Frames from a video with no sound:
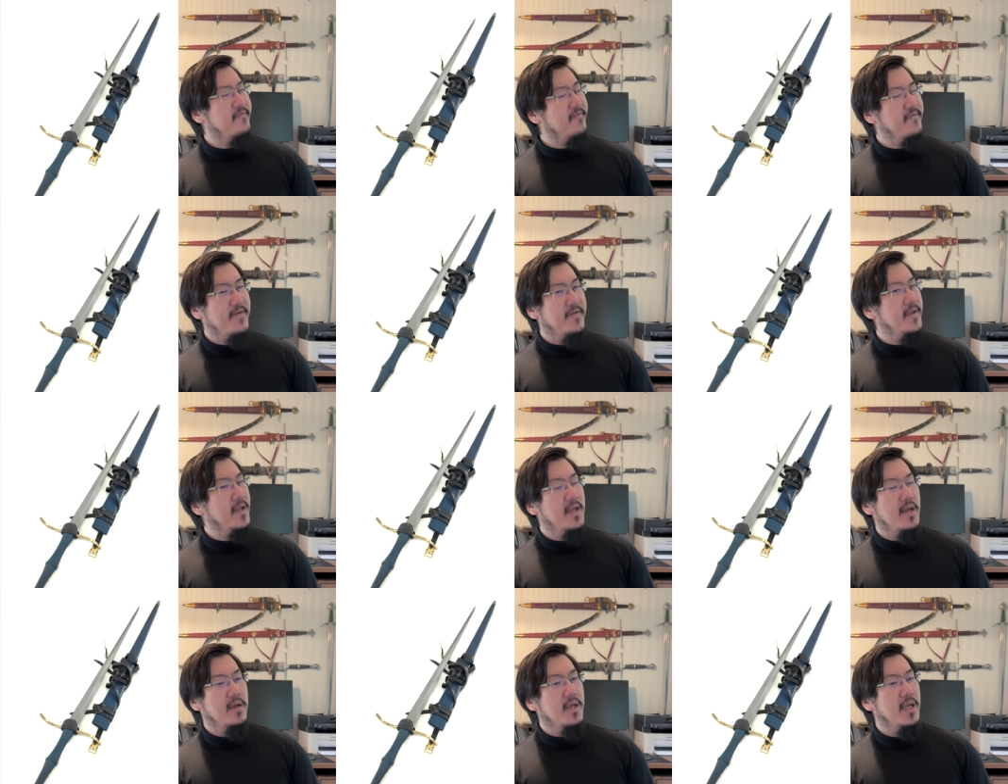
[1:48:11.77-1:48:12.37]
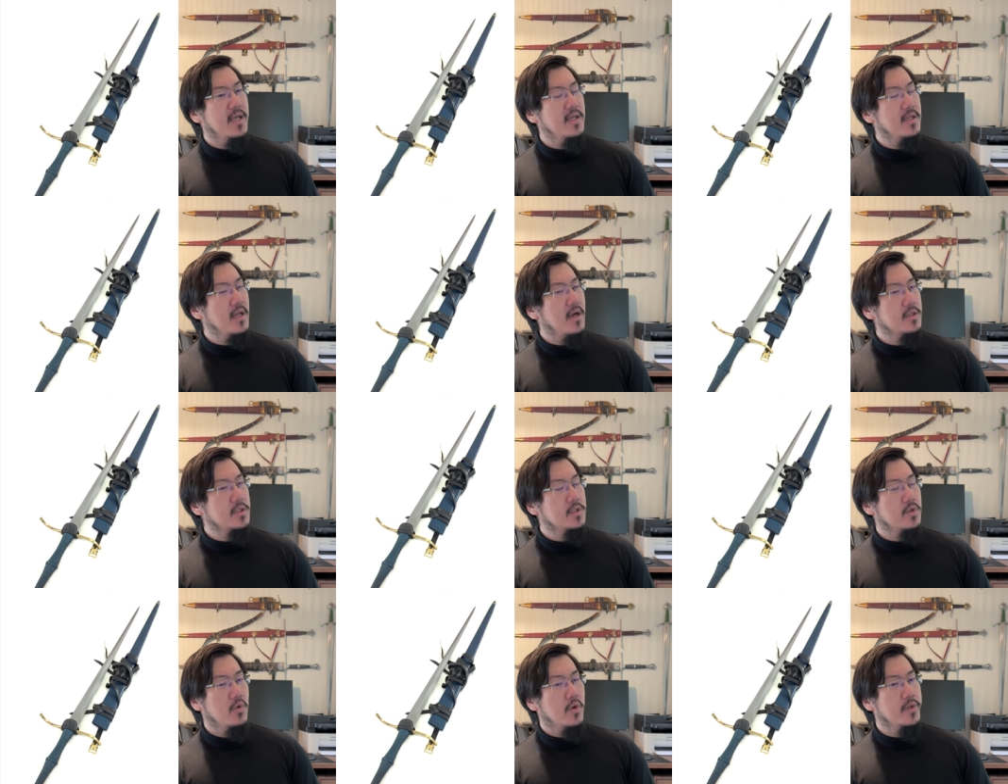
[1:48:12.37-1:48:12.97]
15A
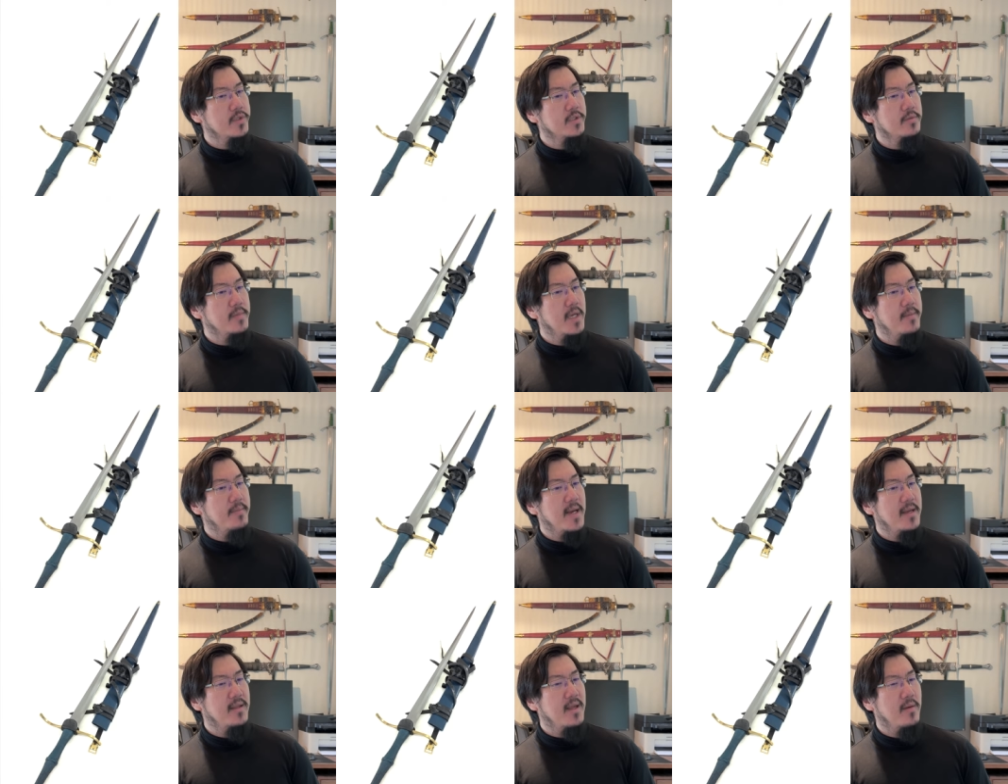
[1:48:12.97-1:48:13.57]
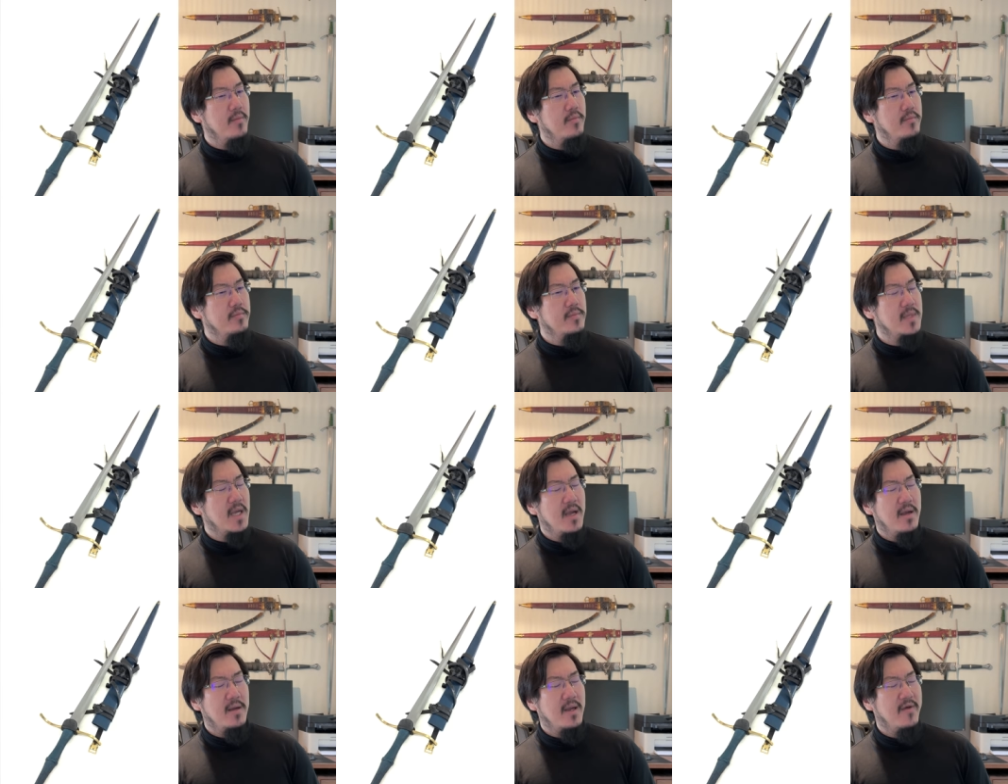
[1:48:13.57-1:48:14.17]
long made by them
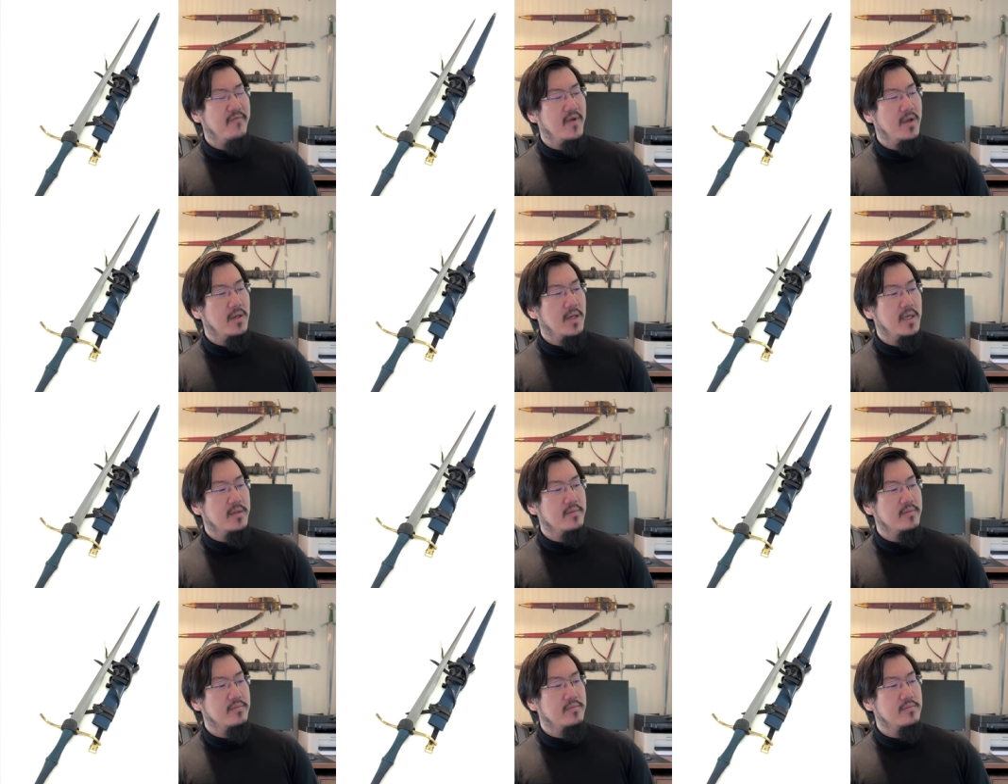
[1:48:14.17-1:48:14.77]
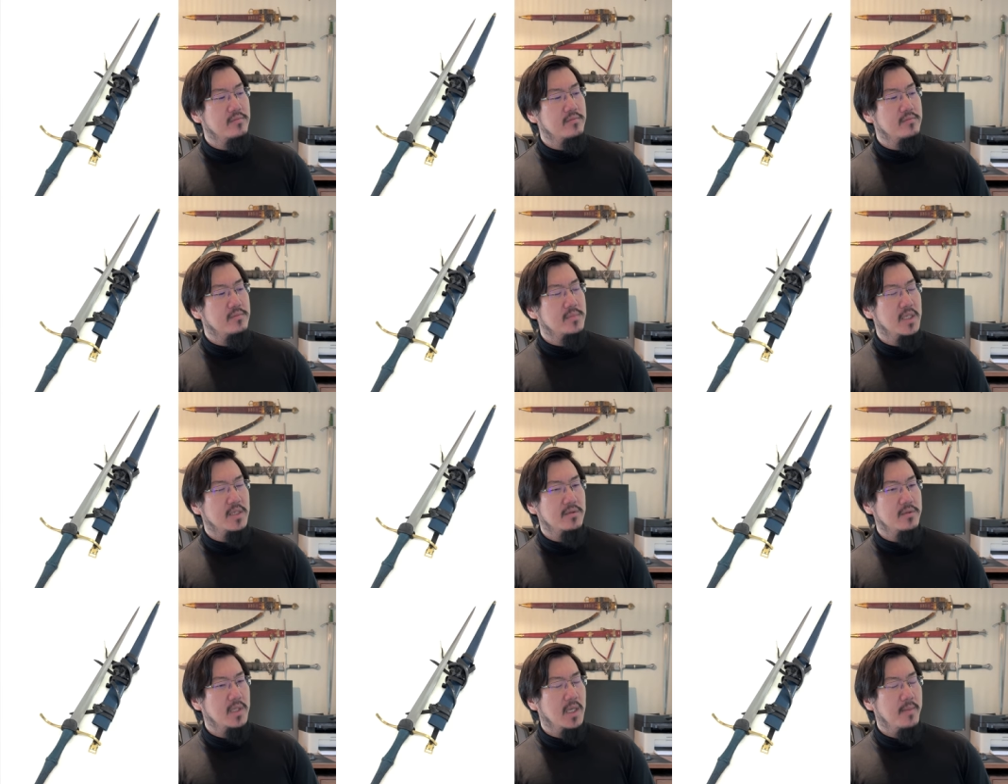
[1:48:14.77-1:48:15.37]
not having a lot of
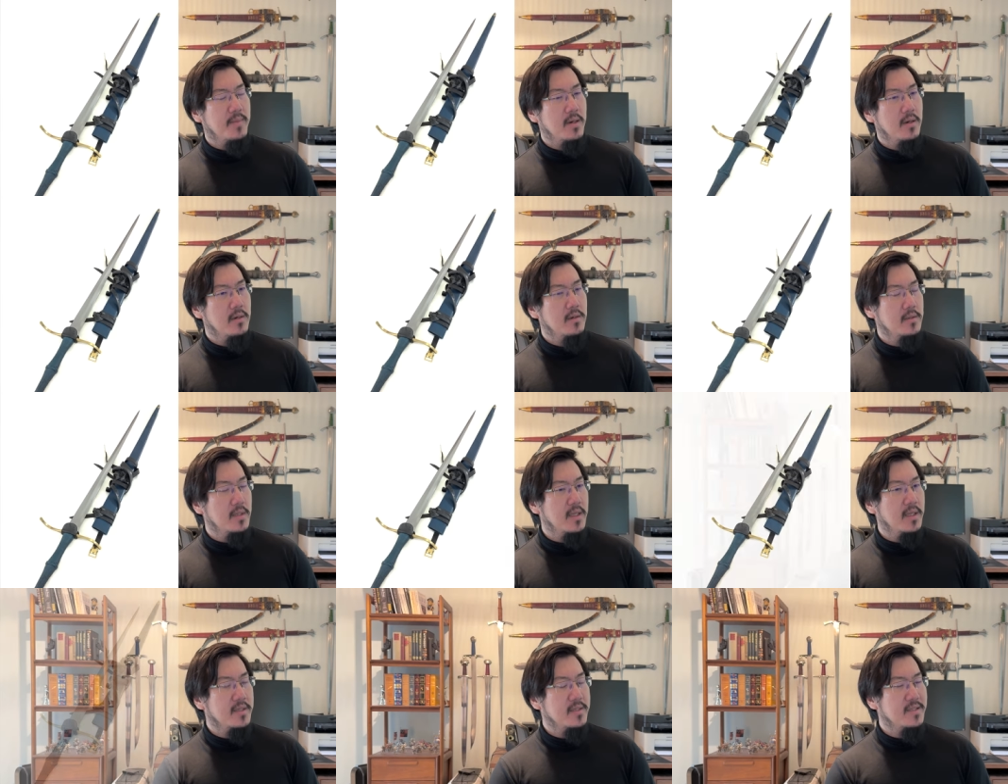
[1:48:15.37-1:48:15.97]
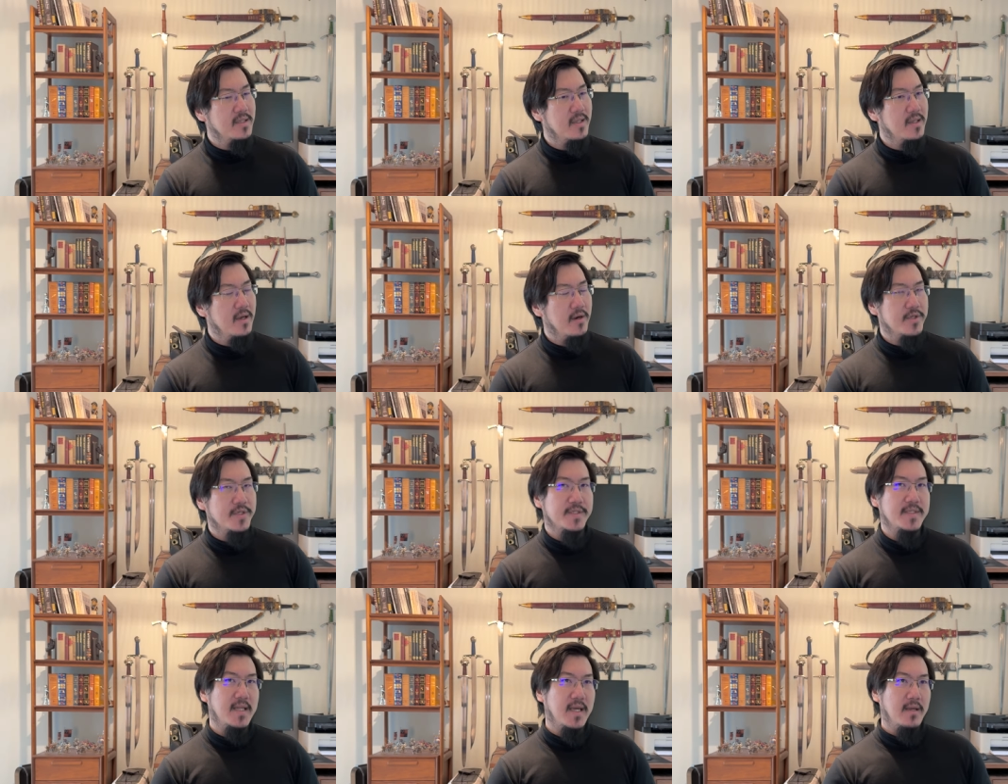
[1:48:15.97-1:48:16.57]
distal taper. Uh, They're
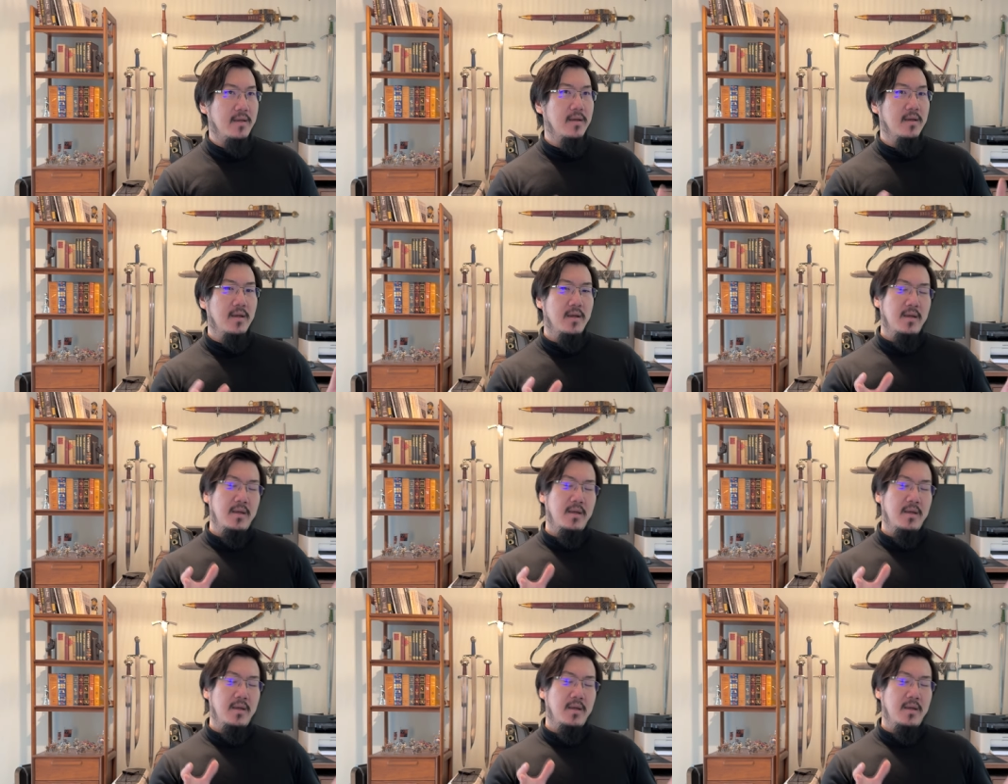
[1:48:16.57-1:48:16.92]
just like